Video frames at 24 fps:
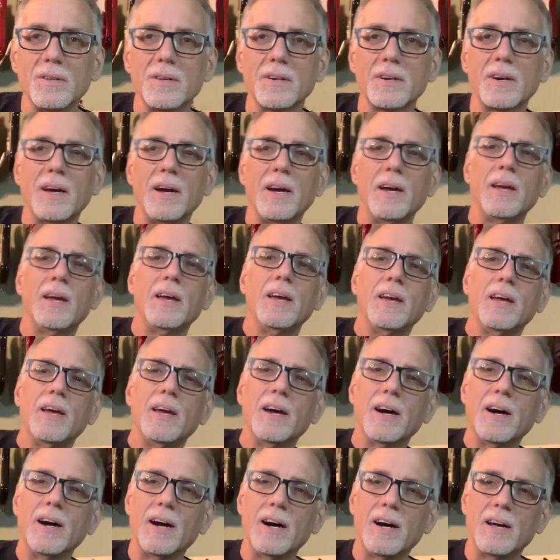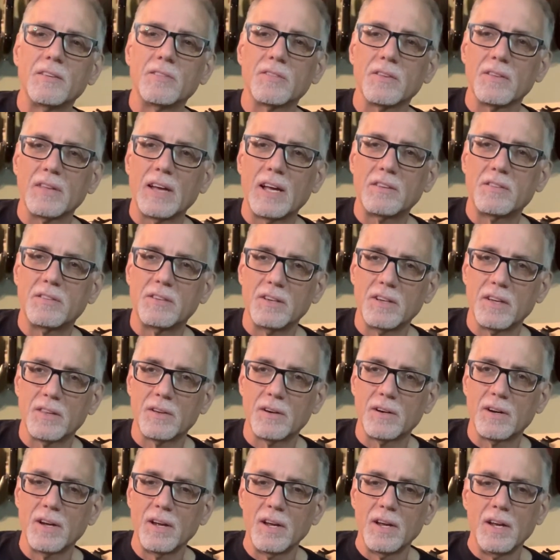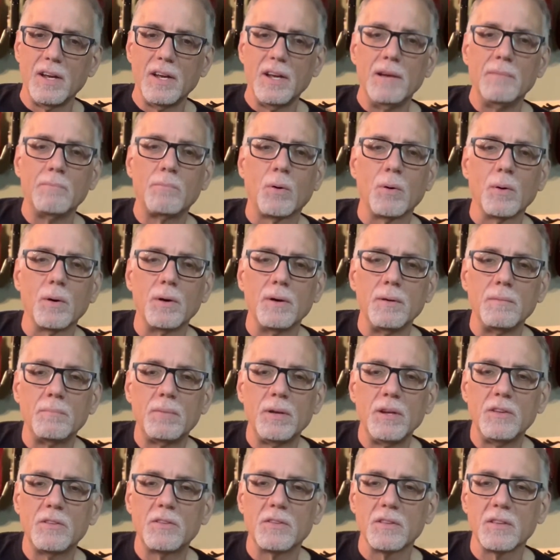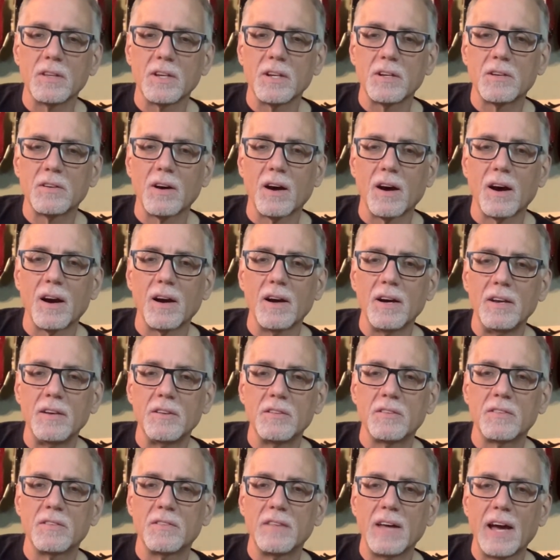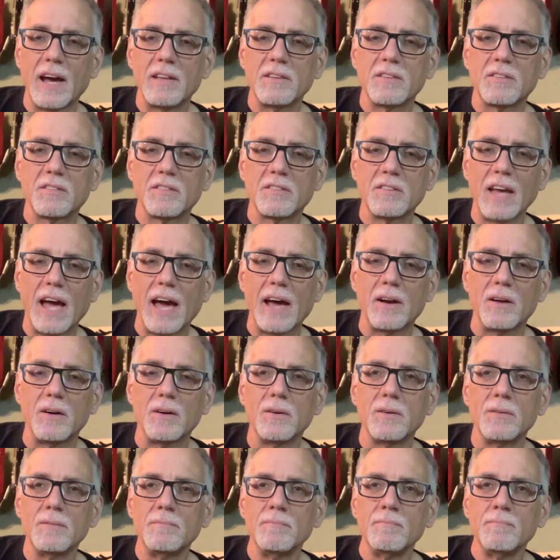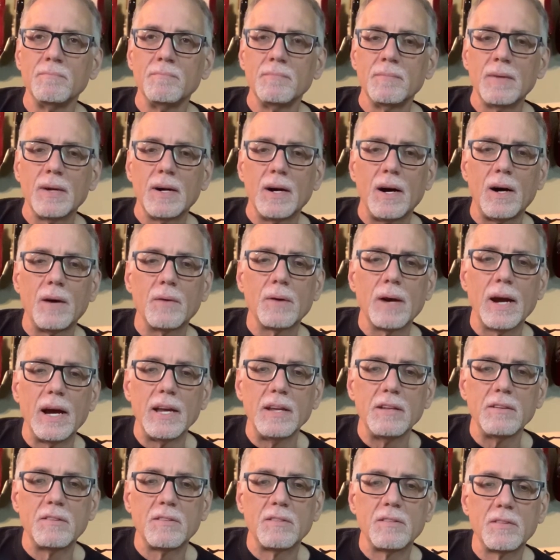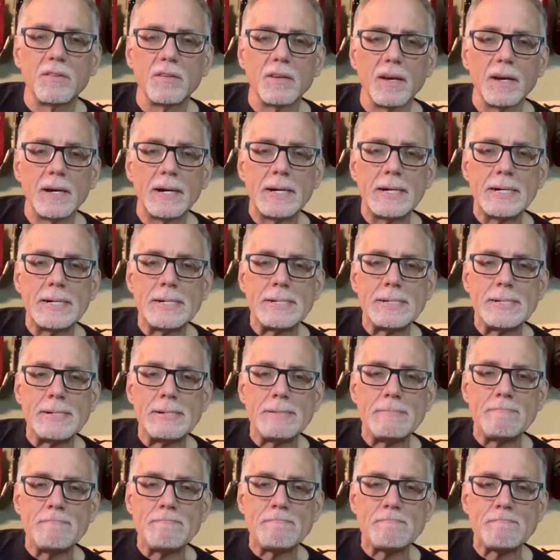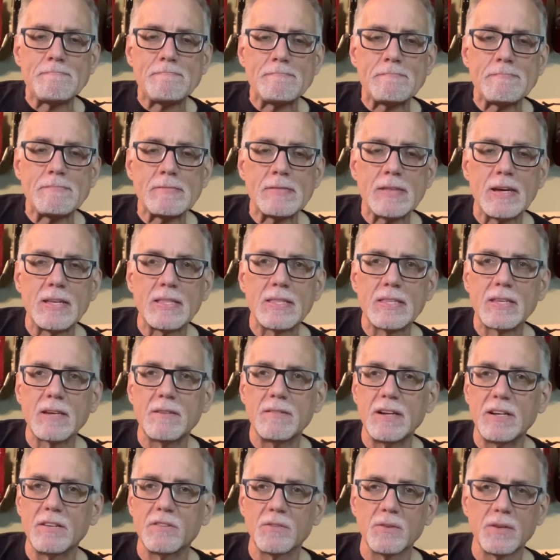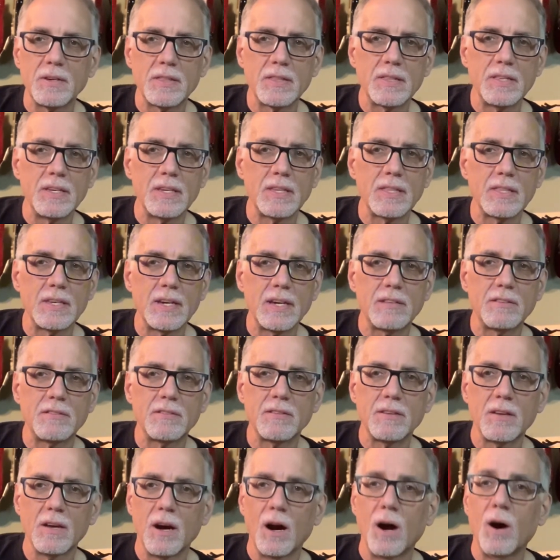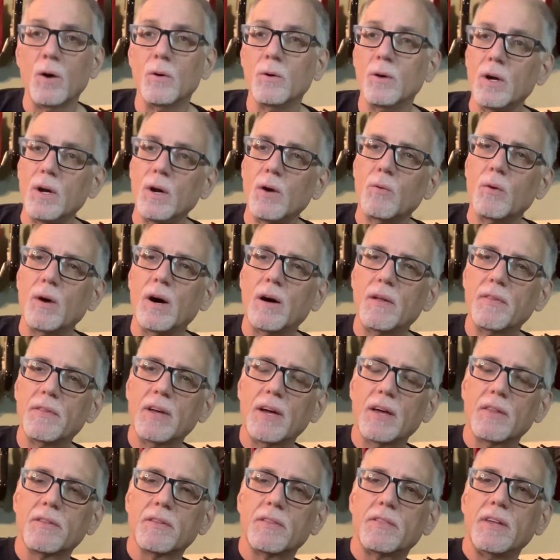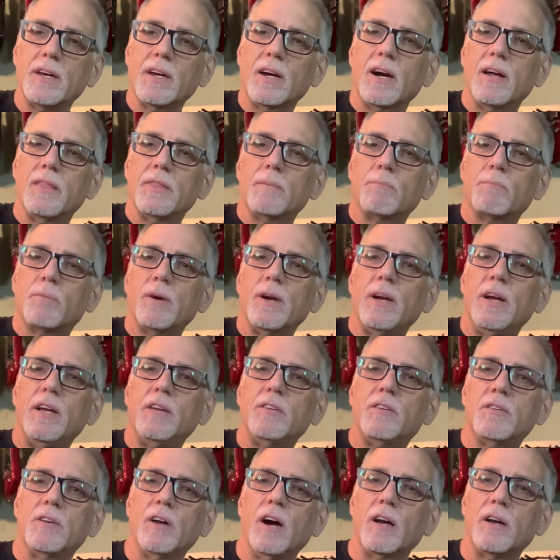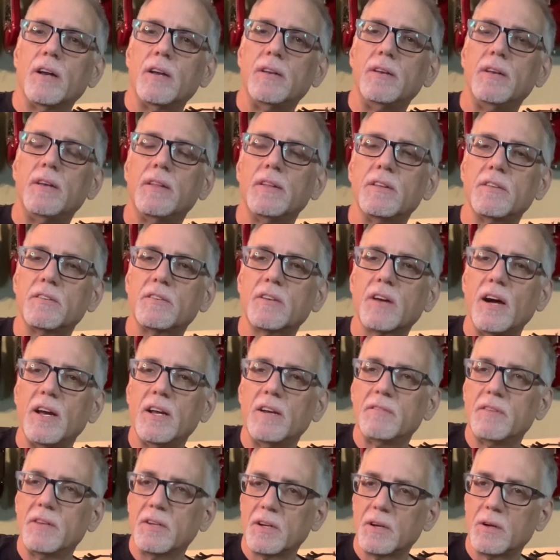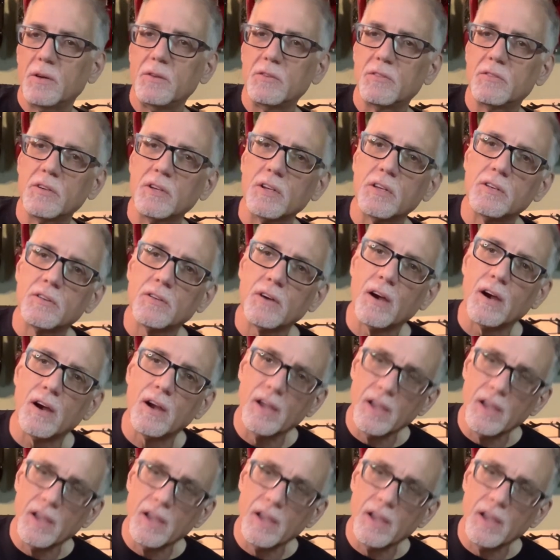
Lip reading: Okay, so that's another important piece of the guitar, is that saddle. All right. All right, so I think that's, oh, well, the other thing on the bridge, on this kind of an acoustic guitar,